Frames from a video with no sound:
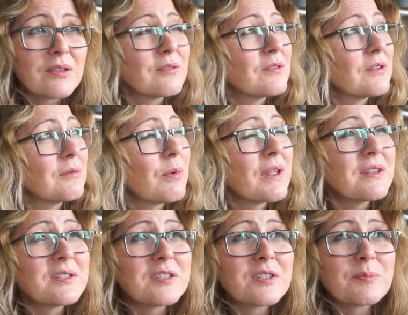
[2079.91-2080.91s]
The, the
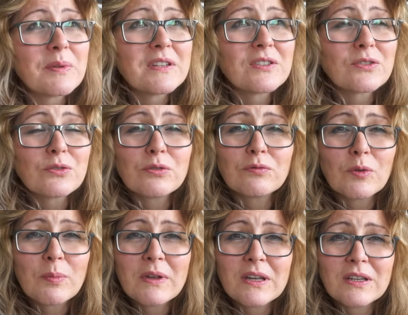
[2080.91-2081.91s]
weather's just been so
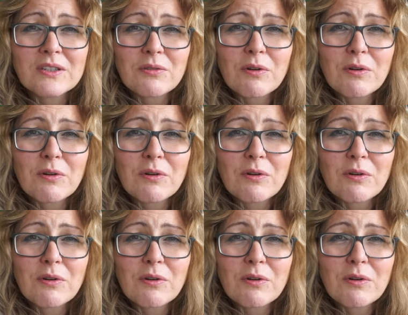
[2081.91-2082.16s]
rubbish.